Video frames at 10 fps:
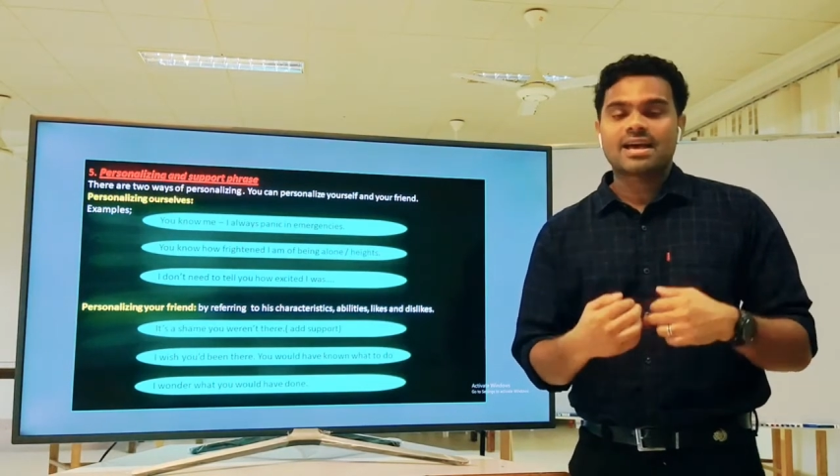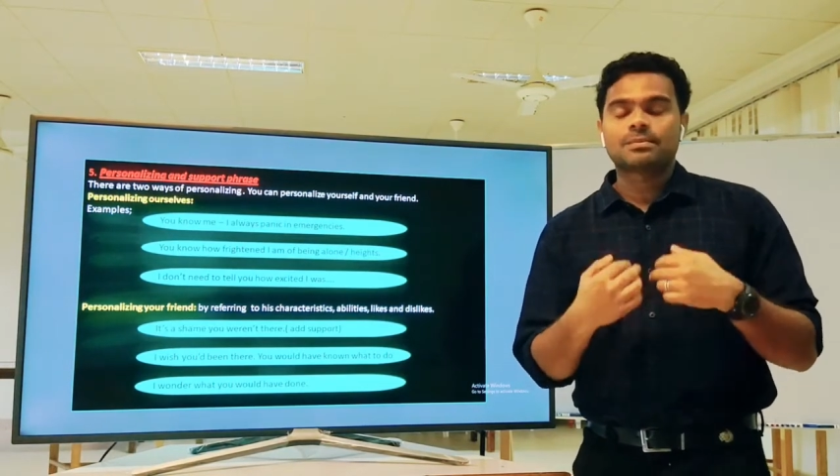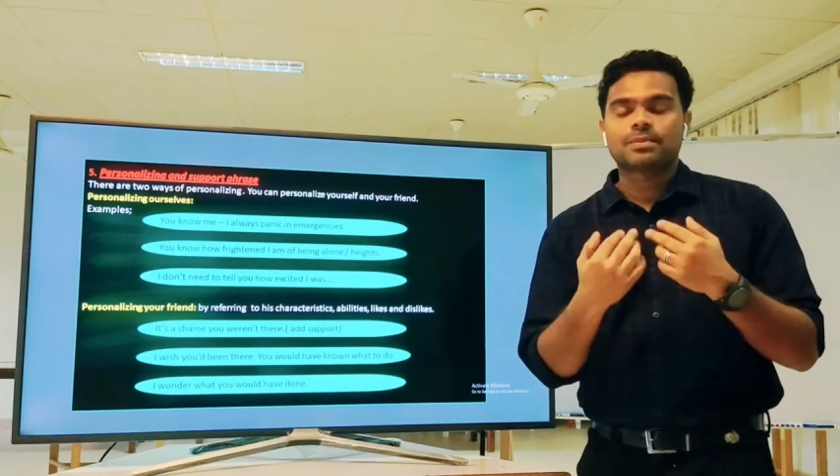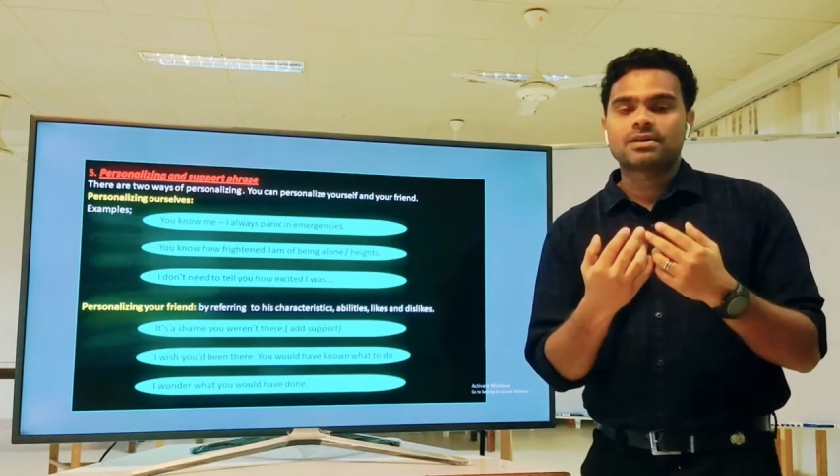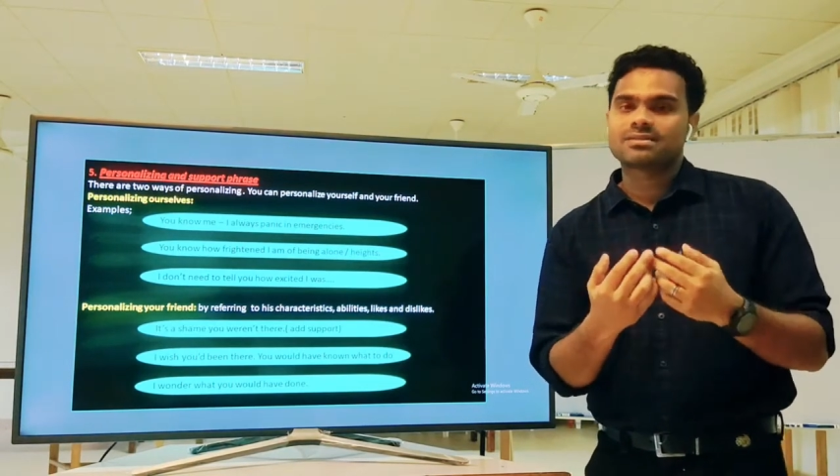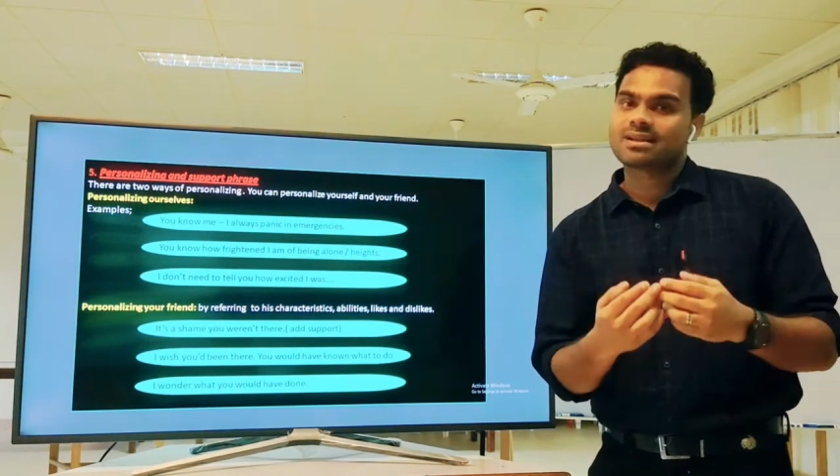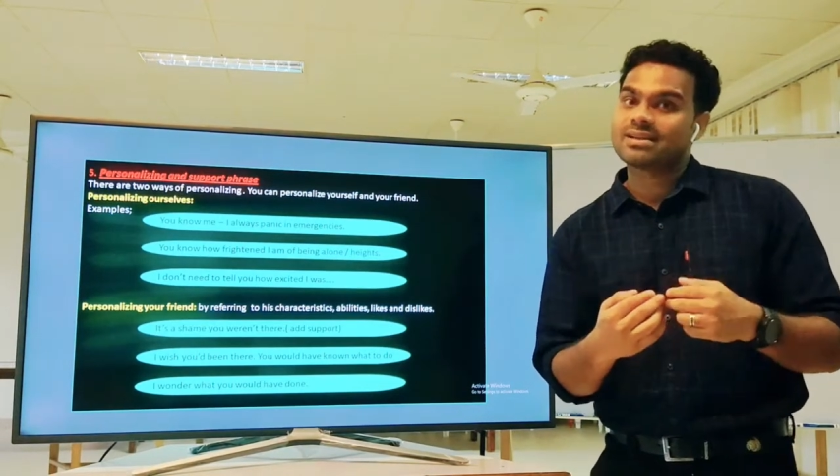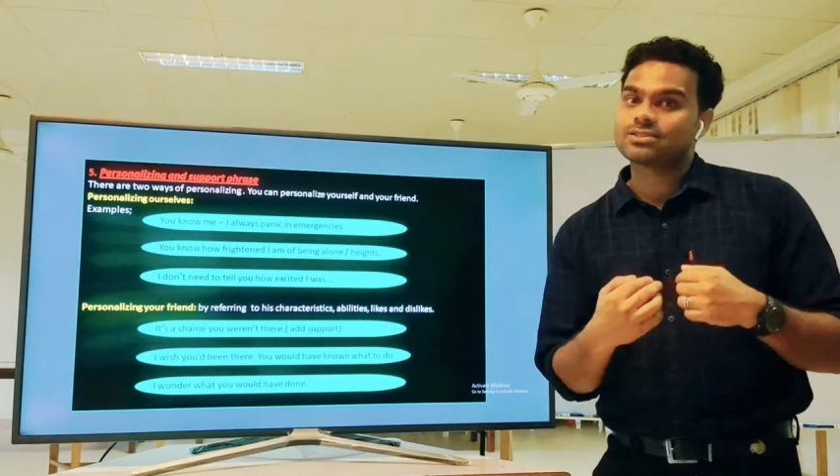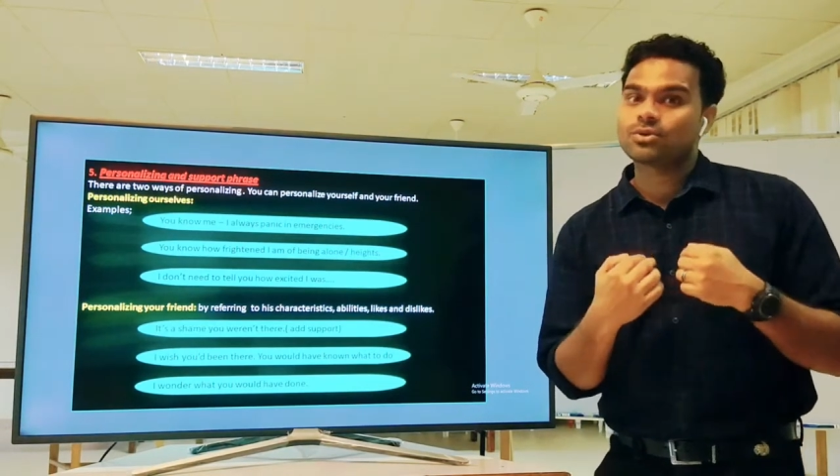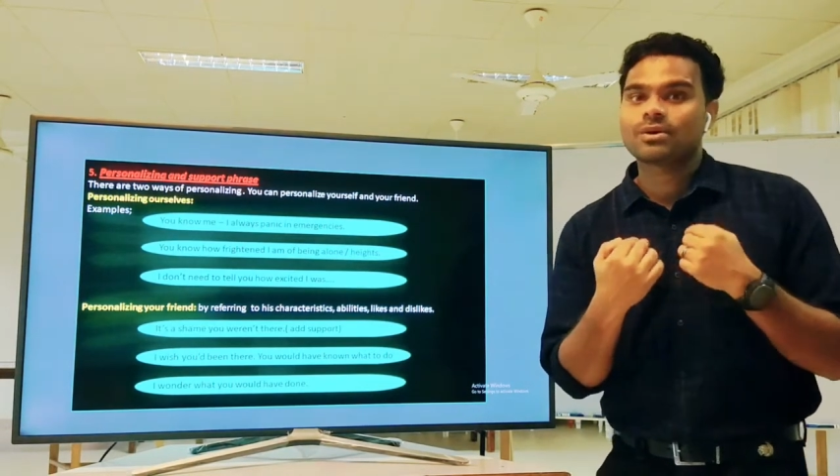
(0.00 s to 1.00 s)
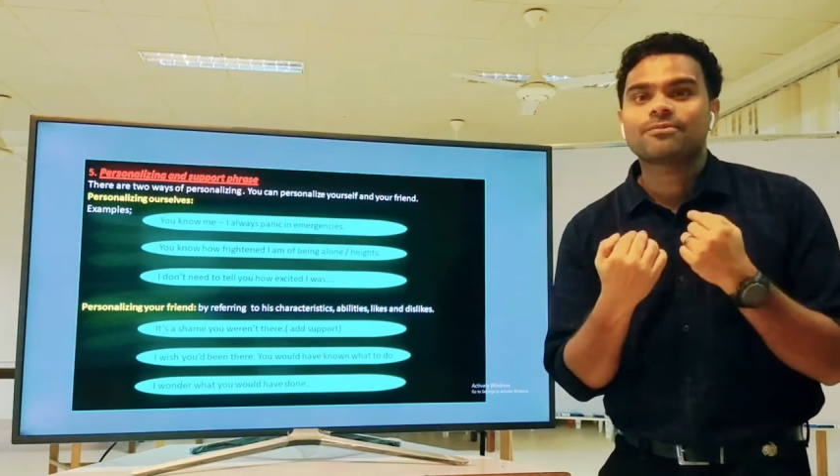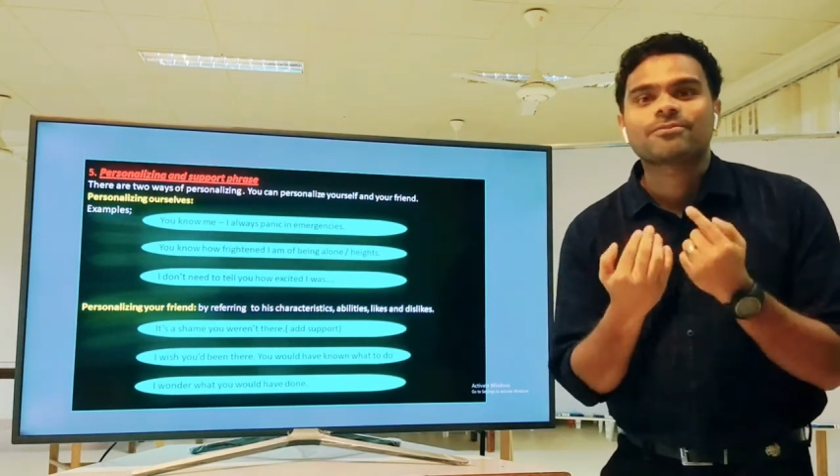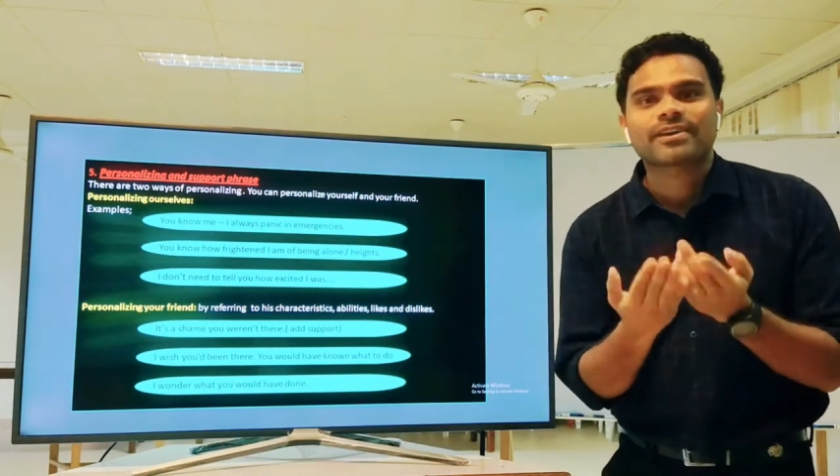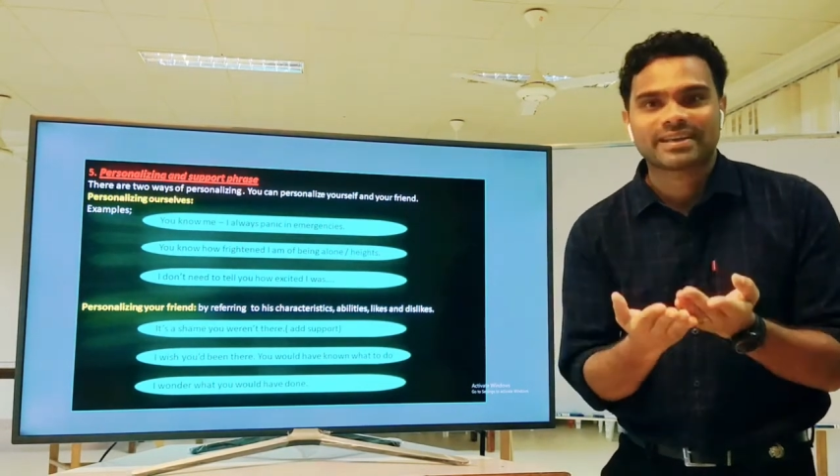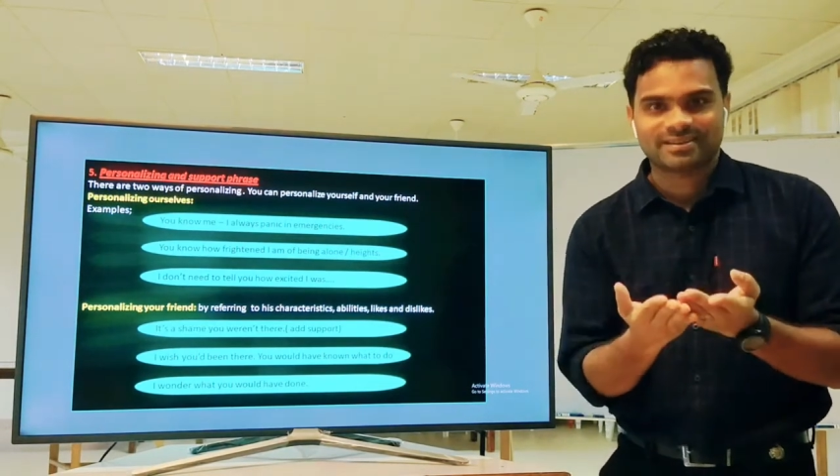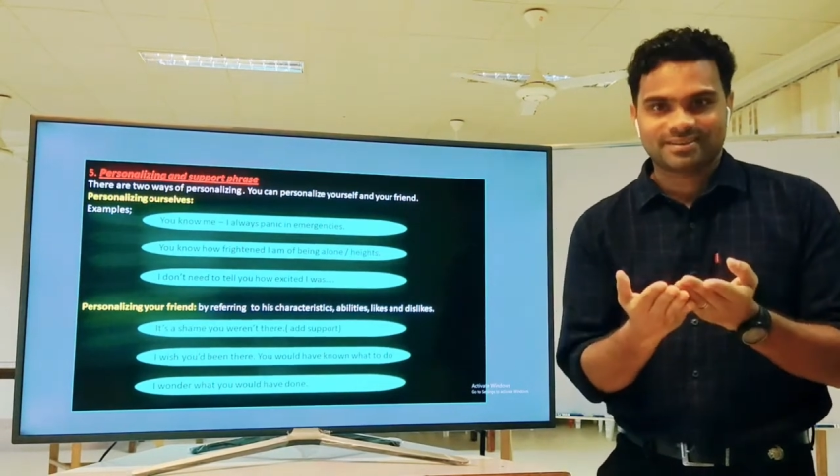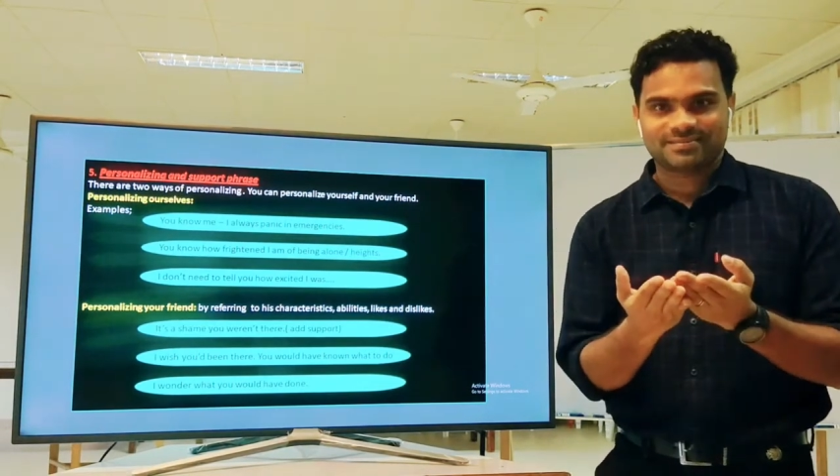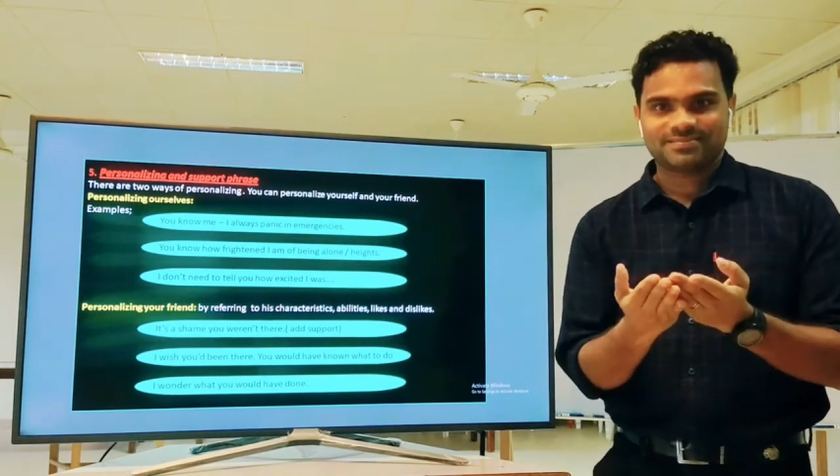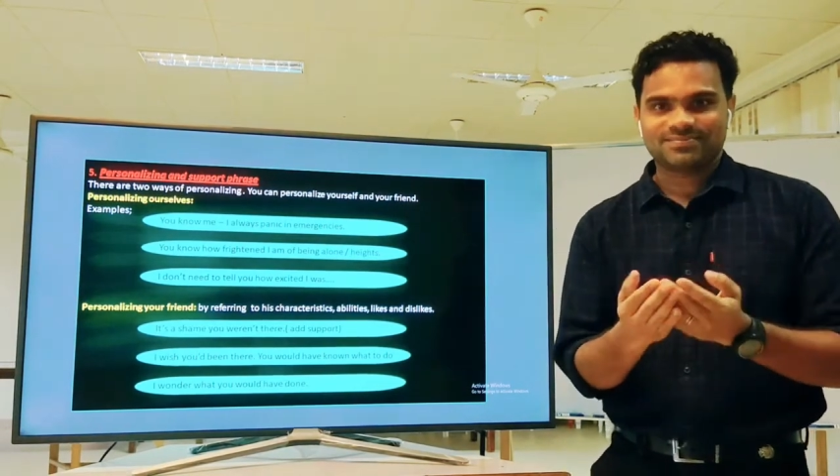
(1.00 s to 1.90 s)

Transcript: and personalizing your friend.